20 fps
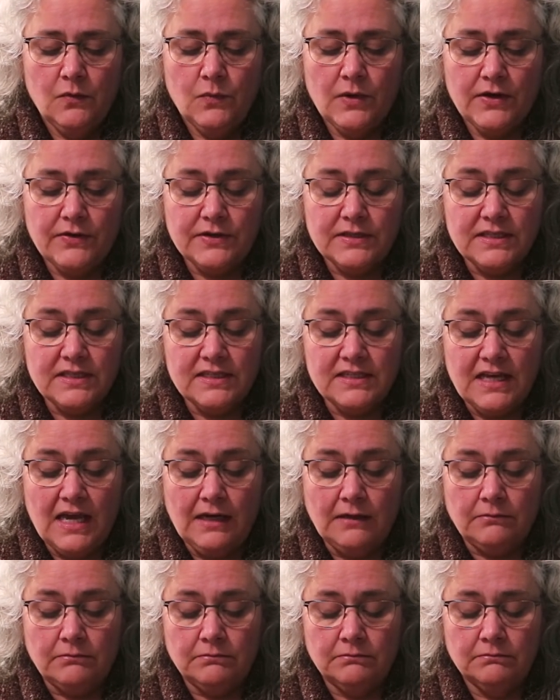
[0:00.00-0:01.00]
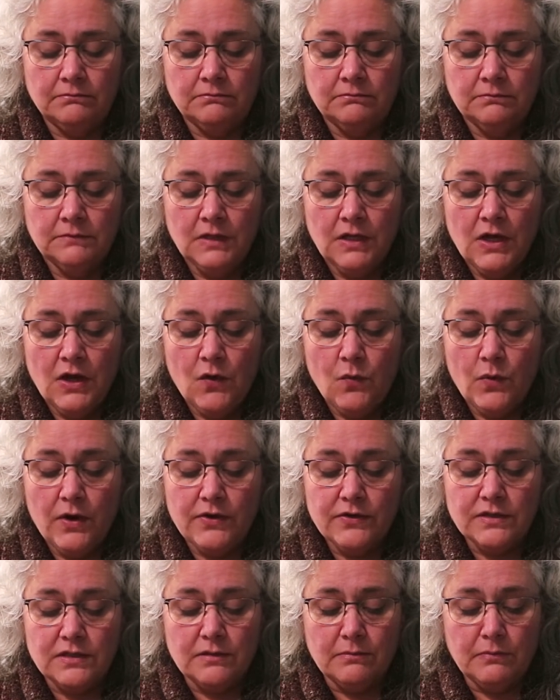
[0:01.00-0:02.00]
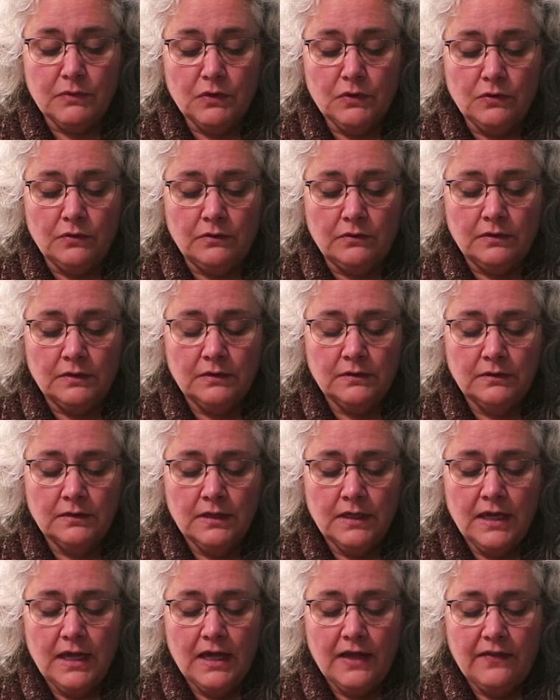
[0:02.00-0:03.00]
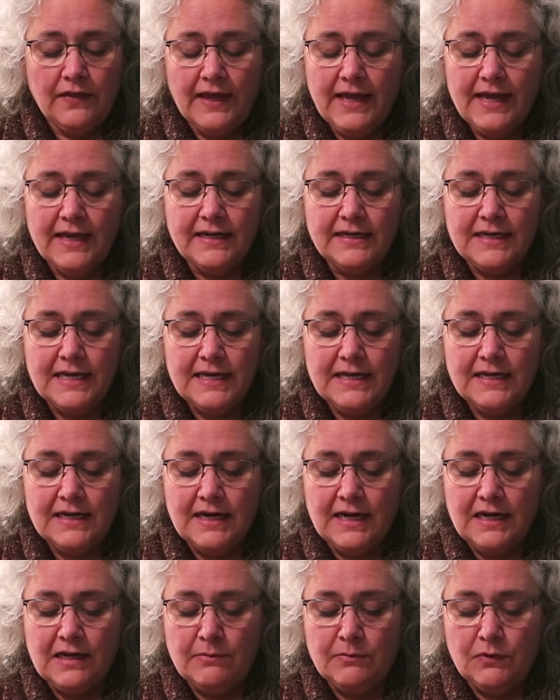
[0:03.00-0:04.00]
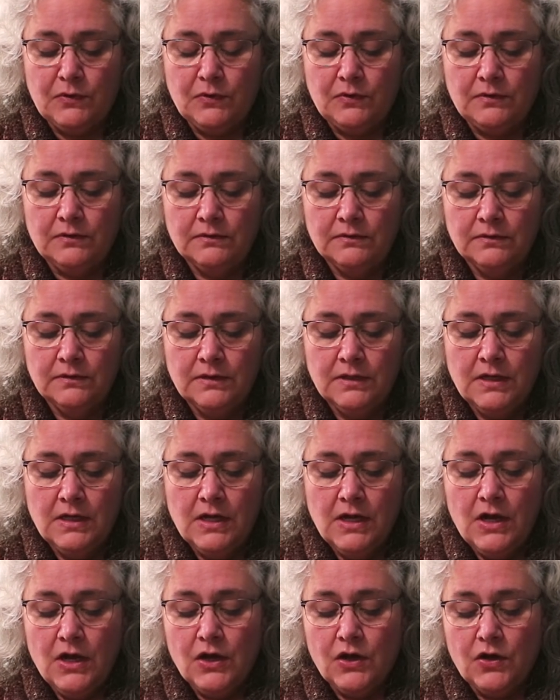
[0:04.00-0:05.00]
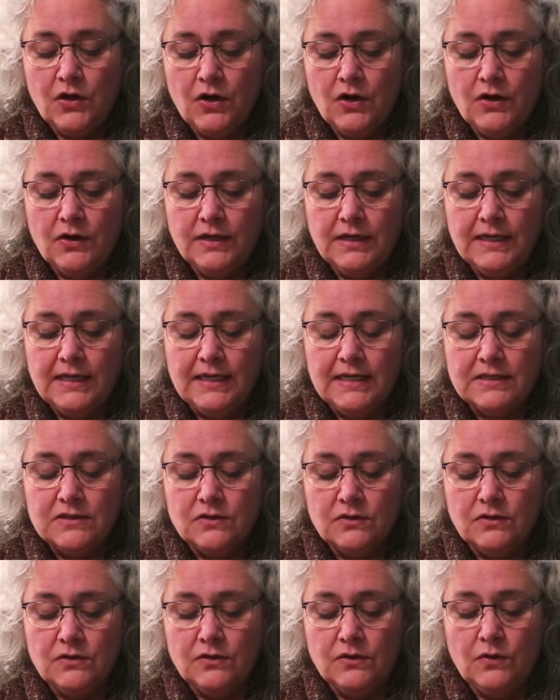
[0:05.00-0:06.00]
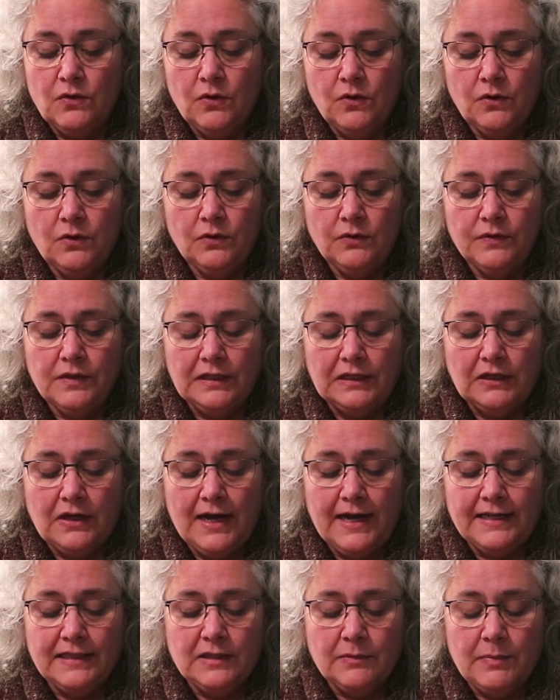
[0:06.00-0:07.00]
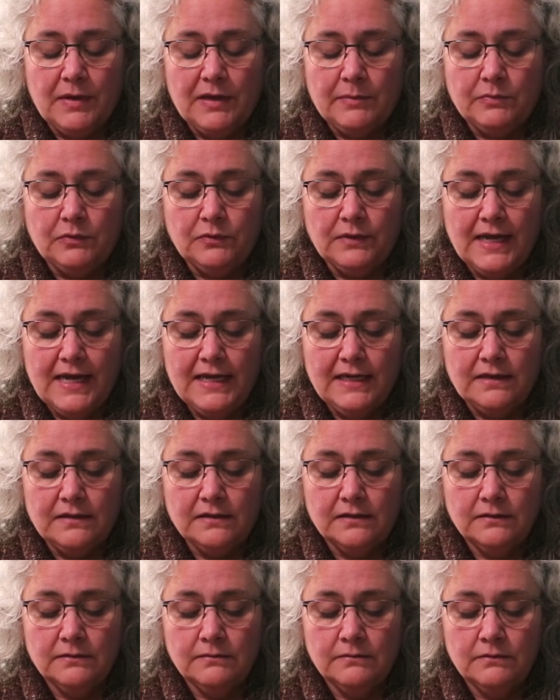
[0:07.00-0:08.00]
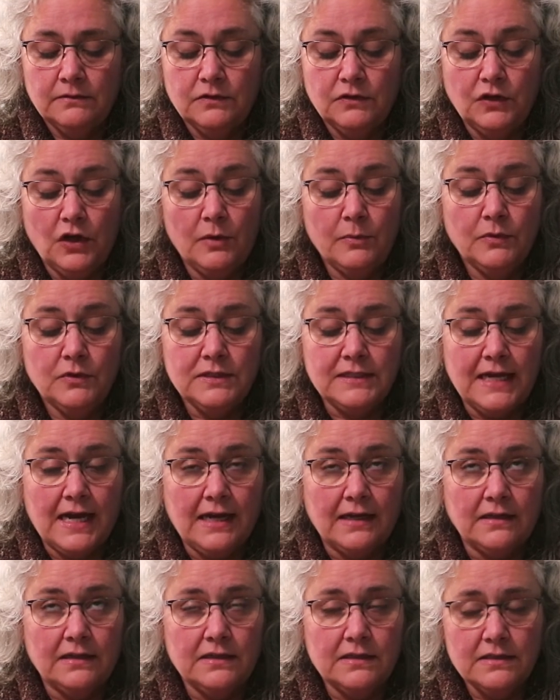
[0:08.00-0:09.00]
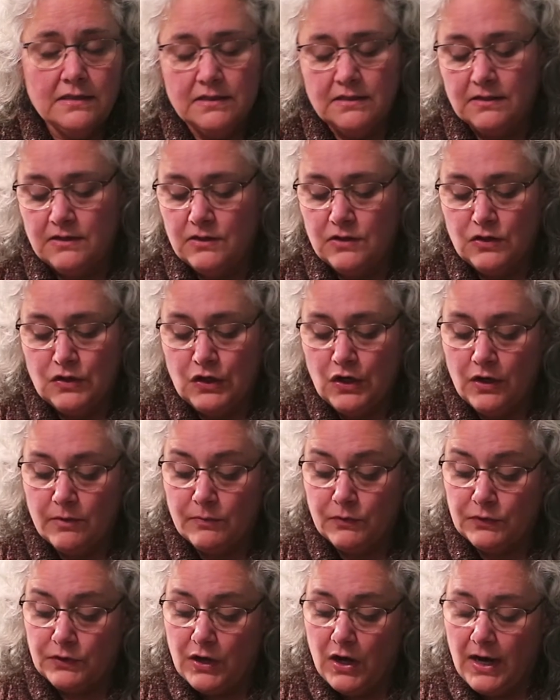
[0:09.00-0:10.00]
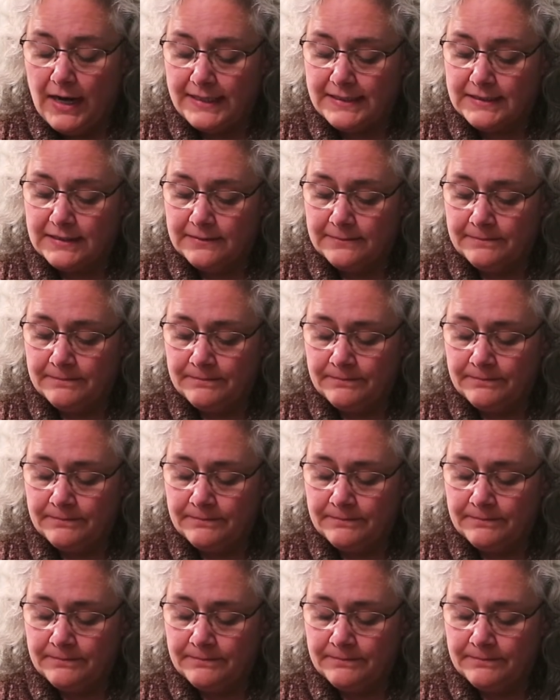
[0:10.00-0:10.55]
Where is the sun? Where is the moon? They aren't needed anymore. God is all the light the people need. No more darkness, no more night.